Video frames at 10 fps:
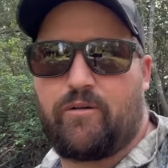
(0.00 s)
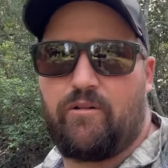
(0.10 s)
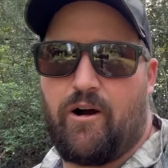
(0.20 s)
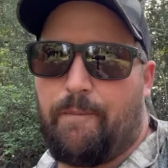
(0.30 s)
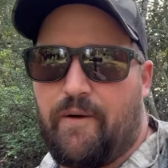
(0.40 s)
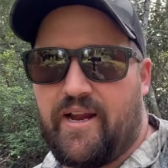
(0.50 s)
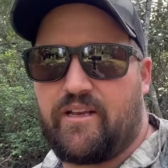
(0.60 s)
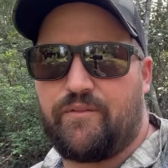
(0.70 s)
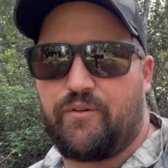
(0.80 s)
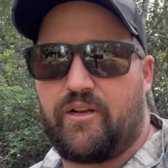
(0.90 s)
operate
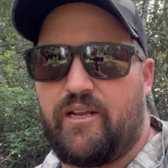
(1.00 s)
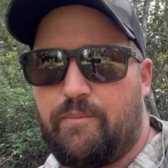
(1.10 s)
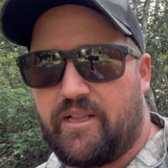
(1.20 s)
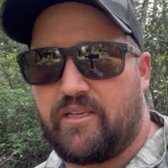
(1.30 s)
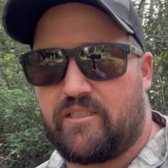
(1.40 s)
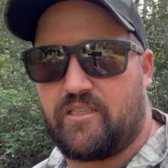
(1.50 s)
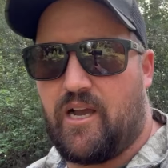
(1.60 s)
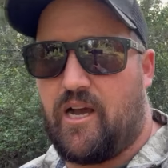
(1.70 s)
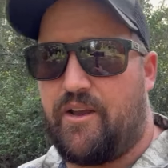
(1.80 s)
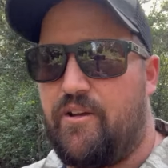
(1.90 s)
differently, but this is
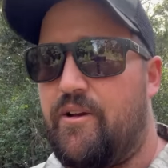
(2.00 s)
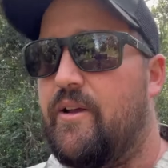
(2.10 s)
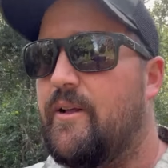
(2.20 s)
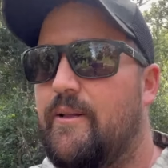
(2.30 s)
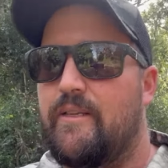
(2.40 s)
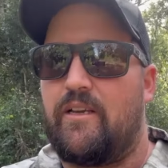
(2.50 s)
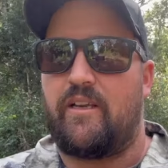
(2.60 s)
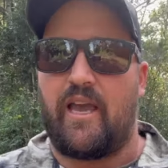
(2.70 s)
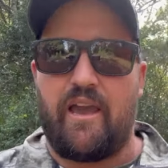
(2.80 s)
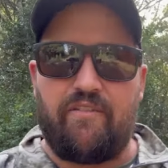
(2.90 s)
how I do it.
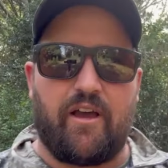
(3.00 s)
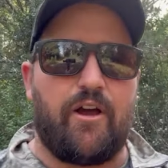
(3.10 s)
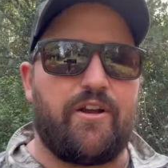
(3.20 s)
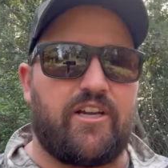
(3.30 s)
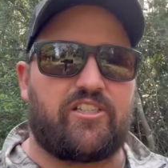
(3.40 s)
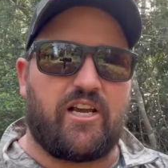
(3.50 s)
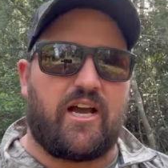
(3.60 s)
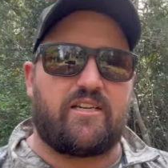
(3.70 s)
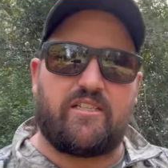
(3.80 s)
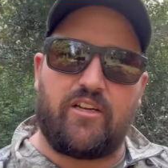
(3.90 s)
Gave the owner a
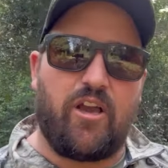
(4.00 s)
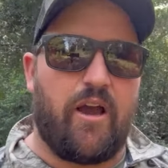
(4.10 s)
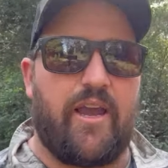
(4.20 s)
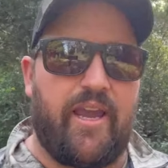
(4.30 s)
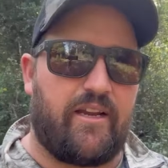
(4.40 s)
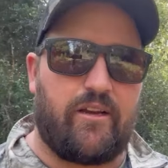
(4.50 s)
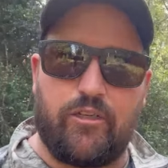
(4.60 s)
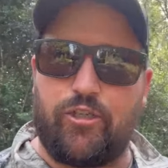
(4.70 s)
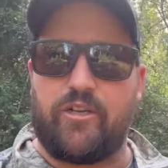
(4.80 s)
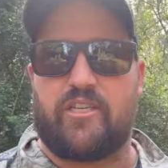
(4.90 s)
shout. He said, go ahead, go and
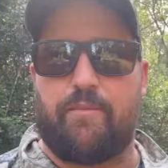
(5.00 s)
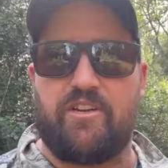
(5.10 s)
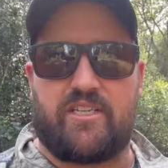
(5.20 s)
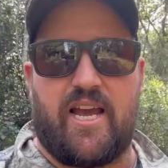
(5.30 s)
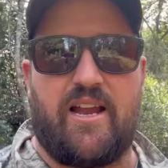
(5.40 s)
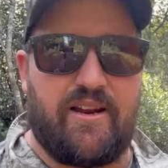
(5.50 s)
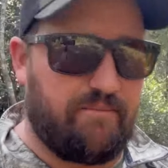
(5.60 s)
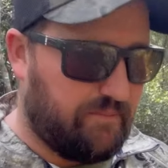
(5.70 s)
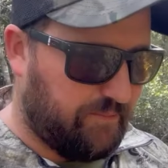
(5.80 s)
shoot a zebra stallion.